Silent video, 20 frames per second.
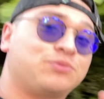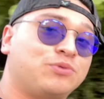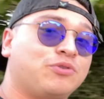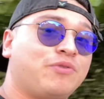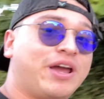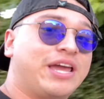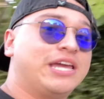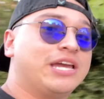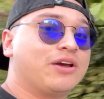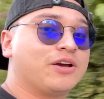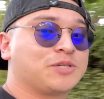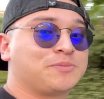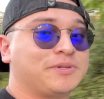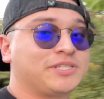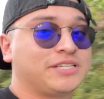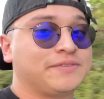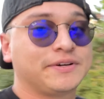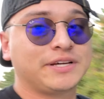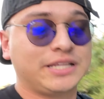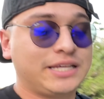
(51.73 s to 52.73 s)
one right here
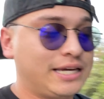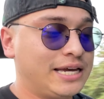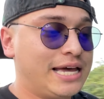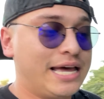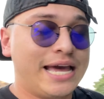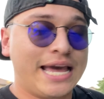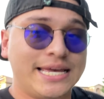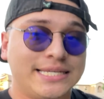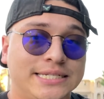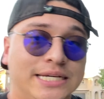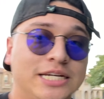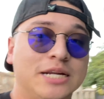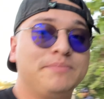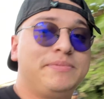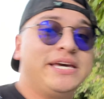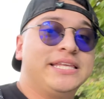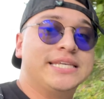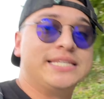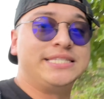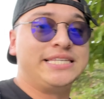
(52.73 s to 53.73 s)
specifically is gonna
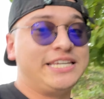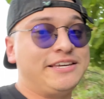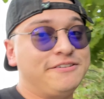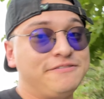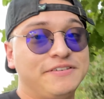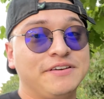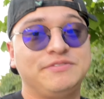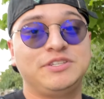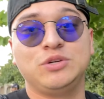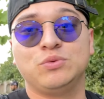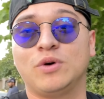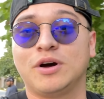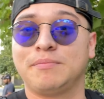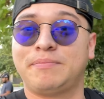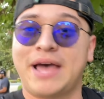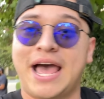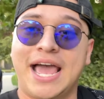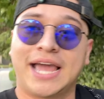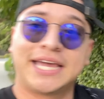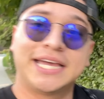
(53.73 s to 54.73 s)
be the Z51
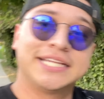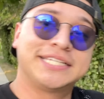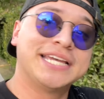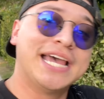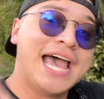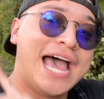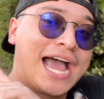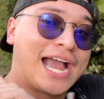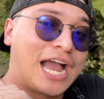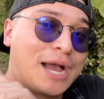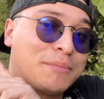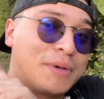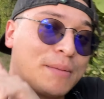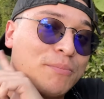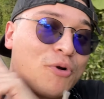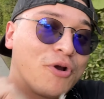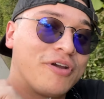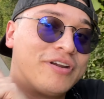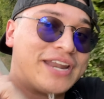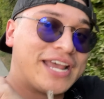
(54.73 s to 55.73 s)
package. I got my
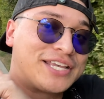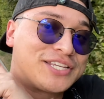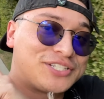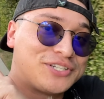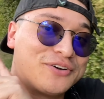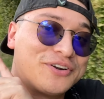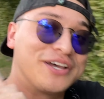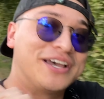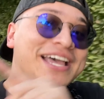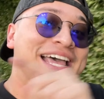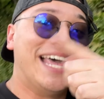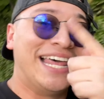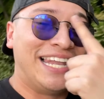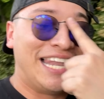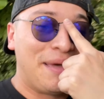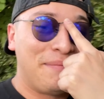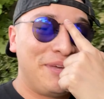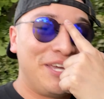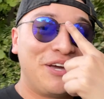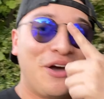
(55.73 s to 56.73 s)
boy Ernesto to
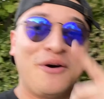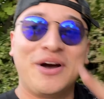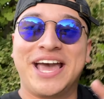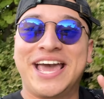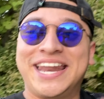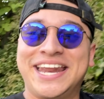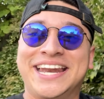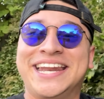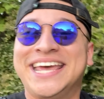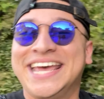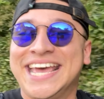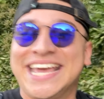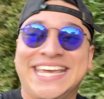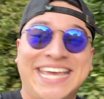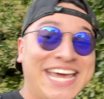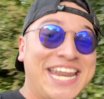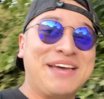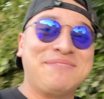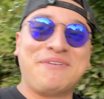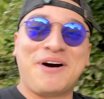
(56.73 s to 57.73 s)
let me go ahead and
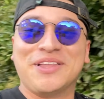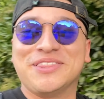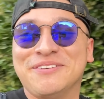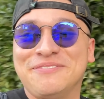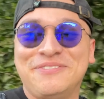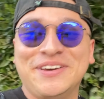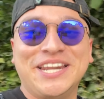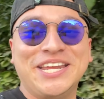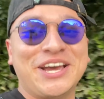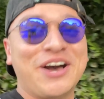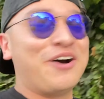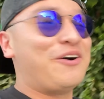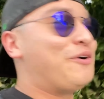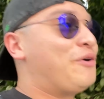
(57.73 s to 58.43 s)
get him on the video,